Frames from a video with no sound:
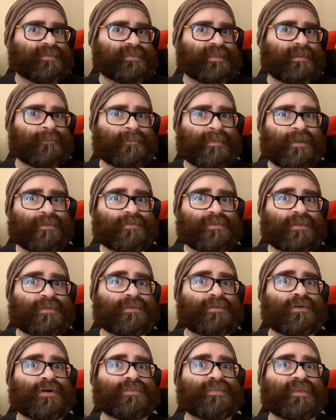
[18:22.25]
then
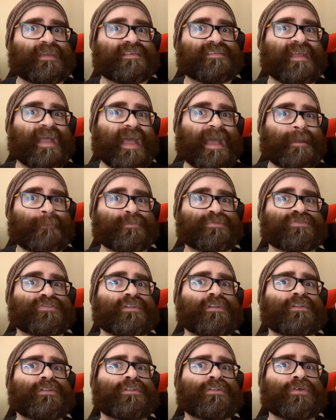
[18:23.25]
American Gothic is
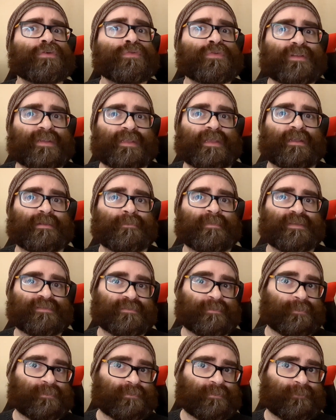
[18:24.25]
absolutely
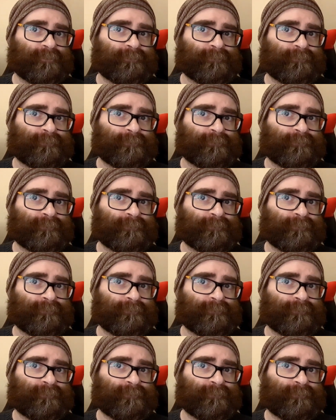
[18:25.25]
unmissable.